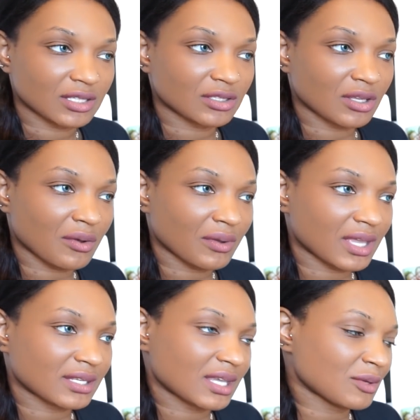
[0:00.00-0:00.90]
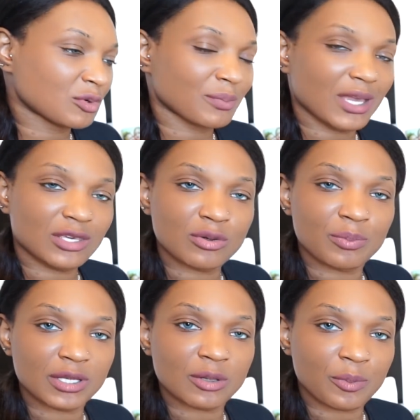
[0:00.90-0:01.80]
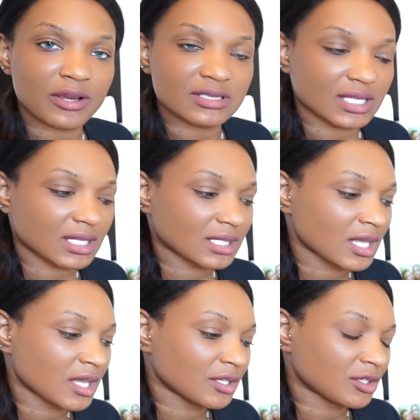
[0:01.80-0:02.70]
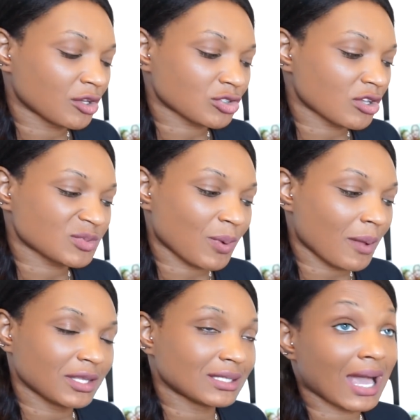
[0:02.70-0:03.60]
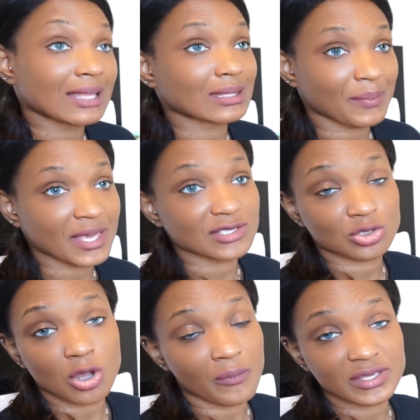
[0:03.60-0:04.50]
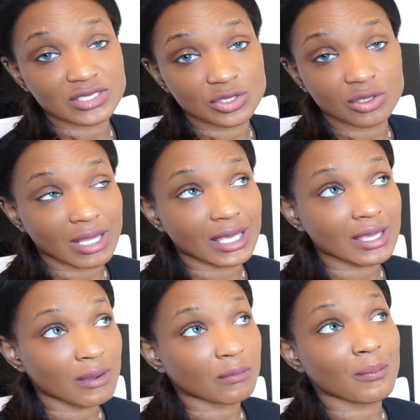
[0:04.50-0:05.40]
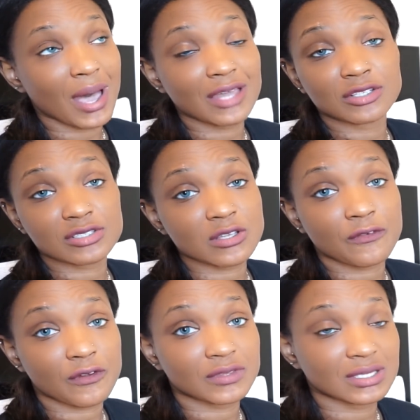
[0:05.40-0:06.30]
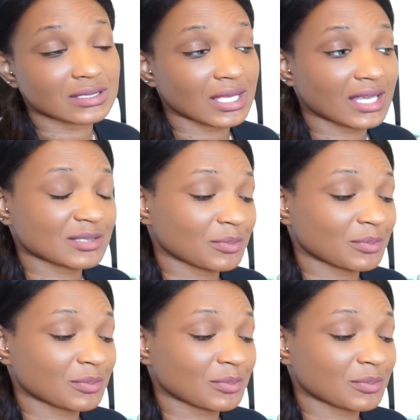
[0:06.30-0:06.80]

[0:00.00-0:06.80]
you know, and it would make you a bitter person, you know, so it's probably not the best to always, you know, like, remind yourself of these things.